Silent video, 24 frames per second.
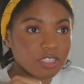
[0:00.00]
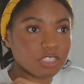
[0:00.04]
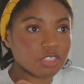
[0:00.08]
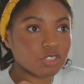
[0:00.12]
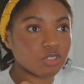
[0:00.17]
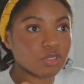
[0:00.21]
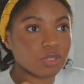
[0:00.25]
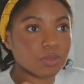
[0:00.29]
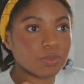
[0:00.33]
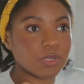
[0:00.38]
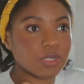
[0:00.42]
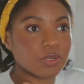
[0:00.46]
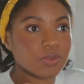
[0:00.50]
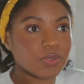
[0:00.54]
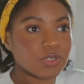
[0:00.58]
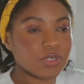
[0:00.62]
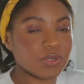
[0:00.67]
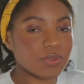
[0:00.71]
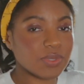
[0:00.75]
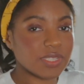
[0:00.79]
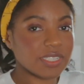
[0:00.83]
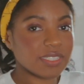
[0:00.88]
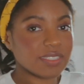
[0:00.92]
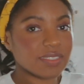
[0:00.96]
contribute
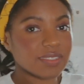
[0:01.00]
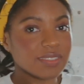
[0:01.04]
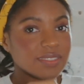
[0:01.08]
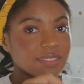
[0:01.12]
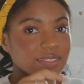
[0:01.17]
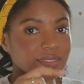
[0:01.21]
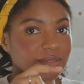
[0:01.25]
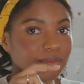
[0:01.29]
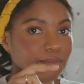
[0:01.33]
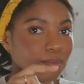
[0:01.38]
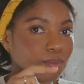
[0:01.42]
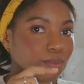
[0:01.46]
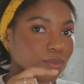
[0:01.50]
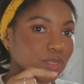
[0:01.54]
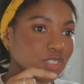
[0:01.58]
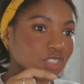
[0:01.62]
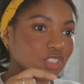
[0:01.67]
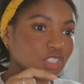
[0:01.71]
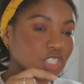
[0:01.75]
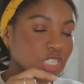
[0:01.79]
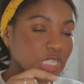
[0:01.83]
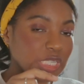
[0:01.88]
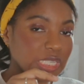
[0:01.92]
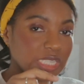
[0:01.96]
to this
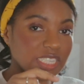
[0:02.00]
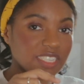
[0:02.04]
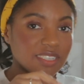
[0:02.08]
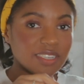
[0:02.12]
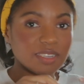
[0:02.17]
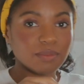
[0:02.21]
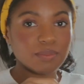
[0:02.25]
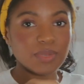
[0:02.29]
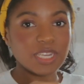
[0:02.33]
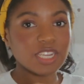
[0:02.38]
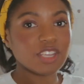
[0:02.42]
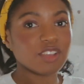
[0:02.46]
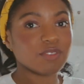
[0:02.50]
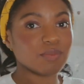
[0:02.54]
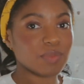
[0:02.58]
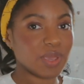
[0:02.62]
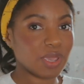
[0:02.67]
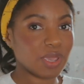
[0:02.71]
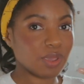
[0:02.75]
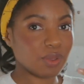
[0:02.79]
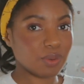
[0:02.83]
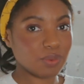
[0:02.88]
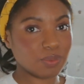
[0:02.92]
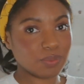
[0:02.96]
machine in many of
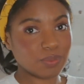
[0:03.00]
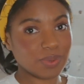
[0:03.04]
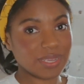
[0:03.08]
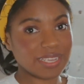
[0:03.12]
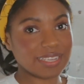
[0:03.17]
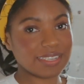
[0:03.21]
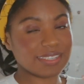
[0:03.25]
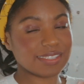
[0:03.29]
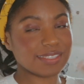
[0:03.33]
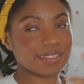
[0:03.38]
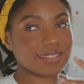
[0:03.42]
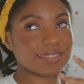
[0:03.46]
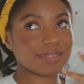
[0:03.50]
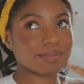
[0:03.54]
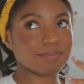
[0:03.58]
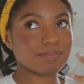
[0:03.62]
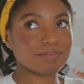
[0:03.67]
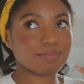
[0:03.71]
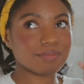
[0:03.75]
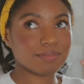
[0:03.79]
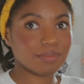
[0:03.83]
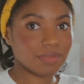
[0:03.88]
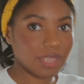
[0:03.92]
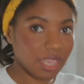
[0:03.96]
my own ways
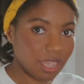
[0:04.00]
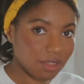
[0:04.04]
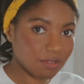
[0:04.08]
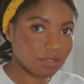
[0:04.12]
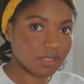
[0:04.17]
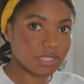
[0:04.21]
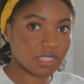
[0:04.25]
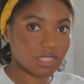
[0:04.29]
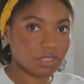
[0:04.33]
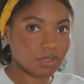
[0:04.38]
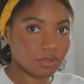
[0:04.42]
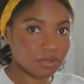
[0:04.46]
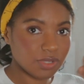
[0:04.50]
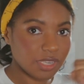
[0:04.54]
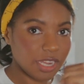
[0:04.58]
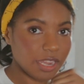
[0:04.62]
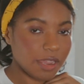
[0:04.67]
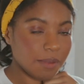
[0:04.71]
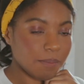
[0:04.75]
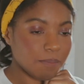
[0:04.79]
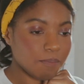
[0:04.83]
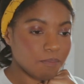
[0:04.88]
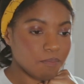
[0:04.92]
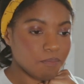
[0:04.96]
every single day.